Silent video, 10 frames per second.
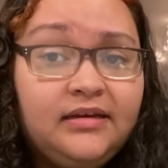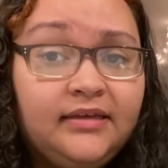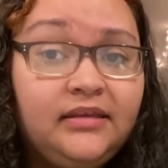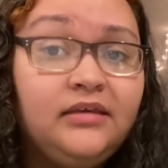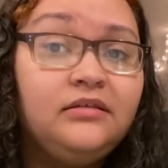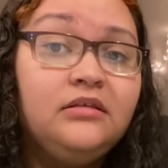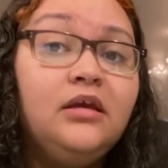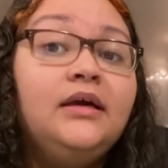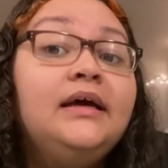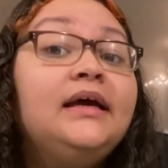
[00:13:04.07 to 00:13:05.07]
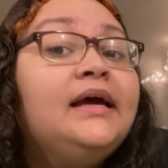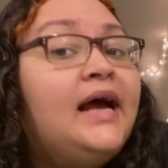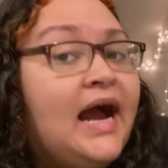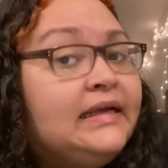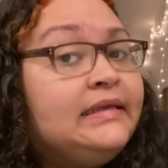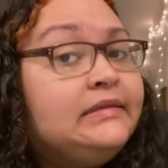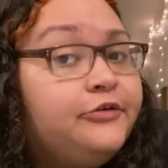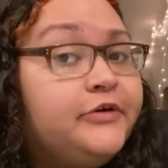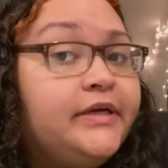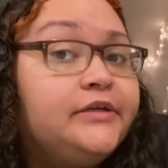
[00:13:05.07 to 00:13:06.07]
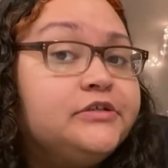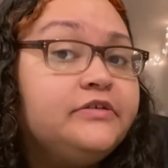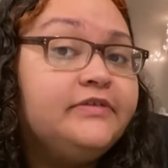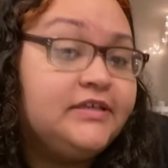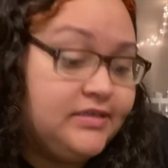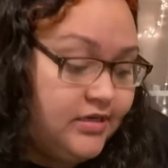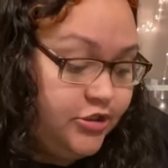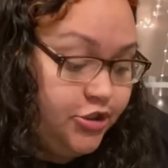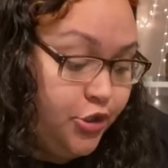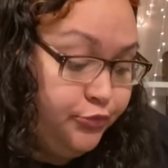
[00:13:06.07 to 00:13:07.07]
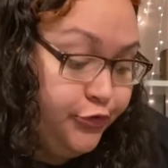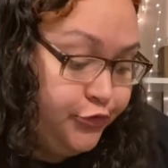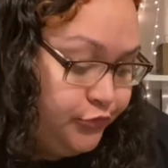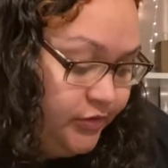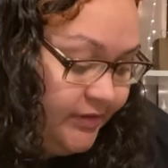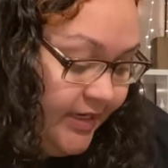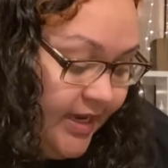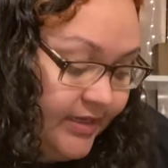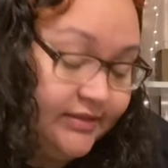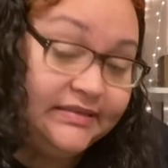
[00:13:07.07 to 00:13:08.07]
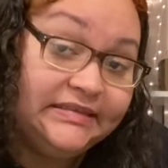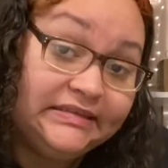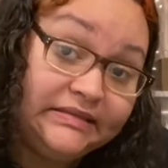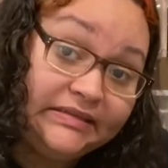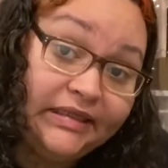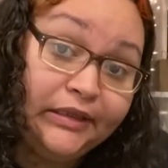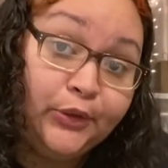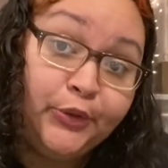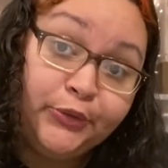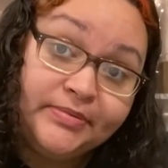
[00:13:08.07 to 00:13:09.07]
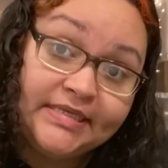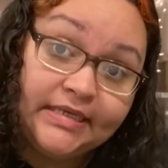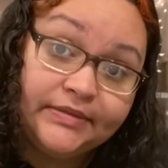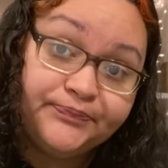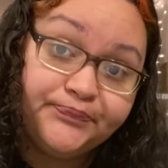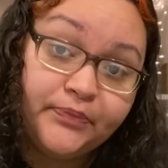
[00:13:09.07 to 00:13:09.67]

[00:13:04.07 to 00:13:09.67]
I think the creators of this show knew they kind of did a little oopsie